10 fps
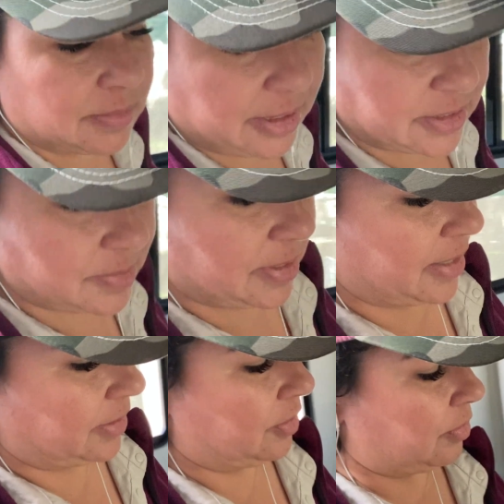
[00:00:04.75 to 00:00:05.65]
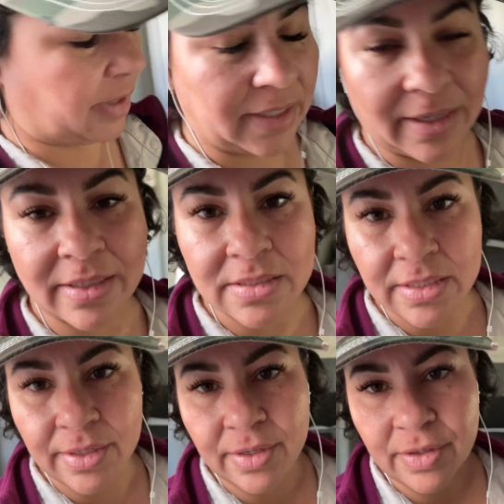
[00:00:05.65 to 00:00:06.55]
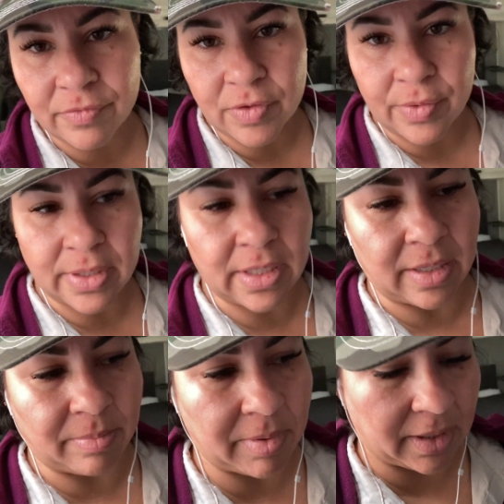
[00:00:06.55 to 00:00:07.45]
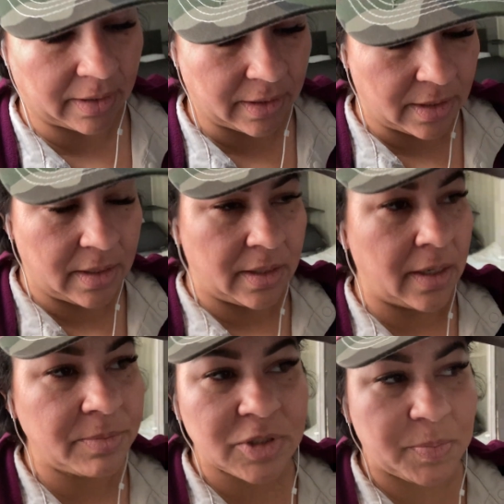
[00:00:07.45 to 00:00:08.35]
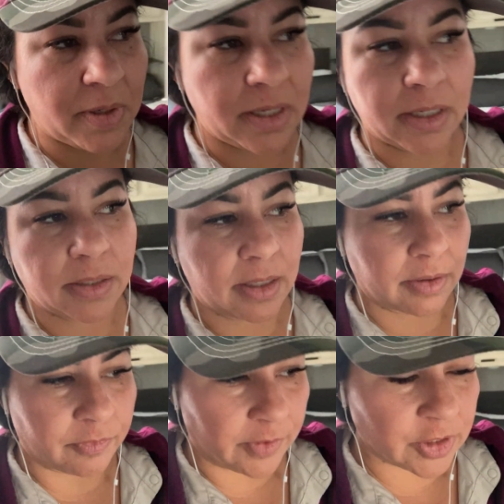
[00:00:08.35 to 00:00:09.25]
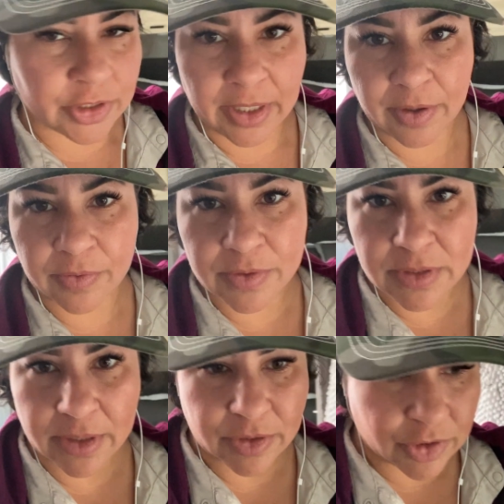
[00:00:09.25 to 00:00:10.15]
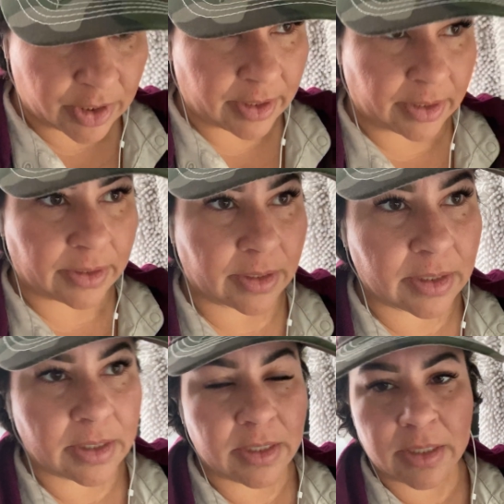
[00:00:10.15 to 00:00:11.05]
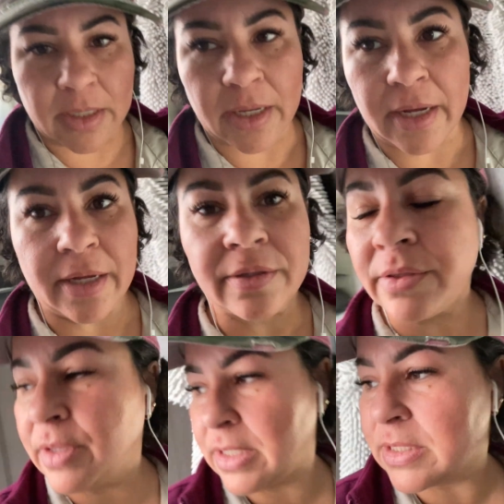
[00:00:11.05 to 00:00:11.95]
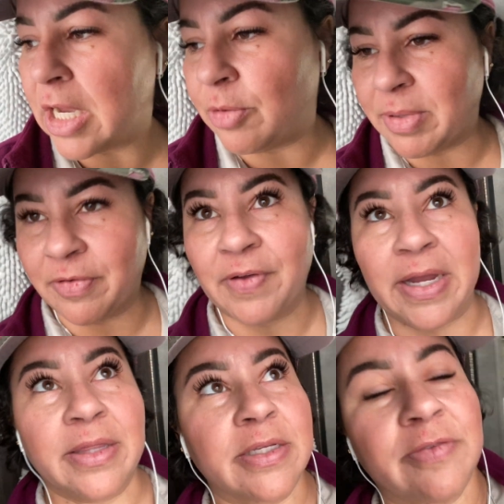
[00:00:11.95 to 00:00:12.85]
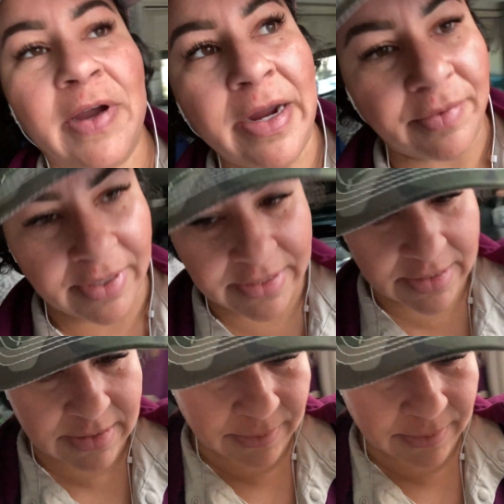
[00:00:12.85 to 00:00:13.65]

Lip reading: My husband had the great idea of going camping, just being in the fresh air, the sunshine, and the things to help me fight this virus.